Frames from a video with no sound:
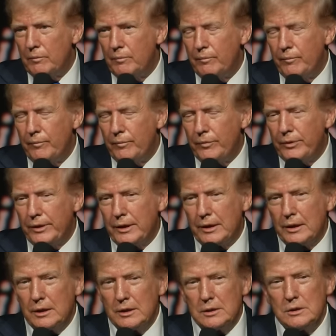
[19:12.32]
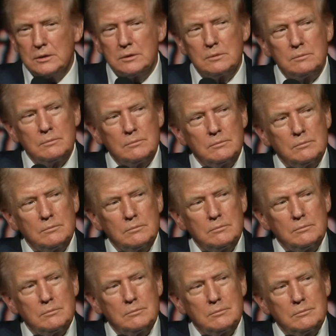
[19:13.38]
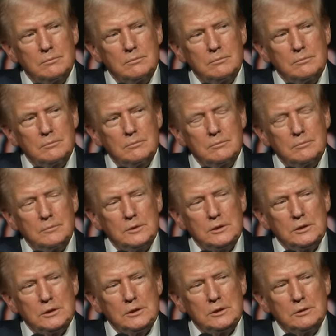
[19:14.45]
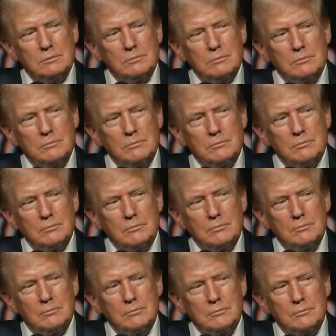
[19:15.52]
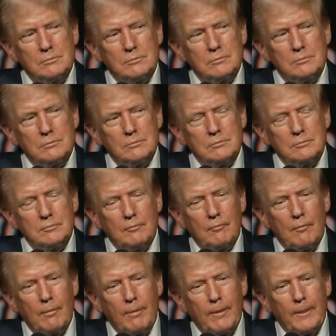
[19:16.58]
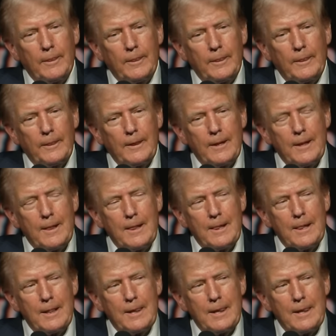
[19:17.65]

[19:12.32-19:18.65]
Nothing is said.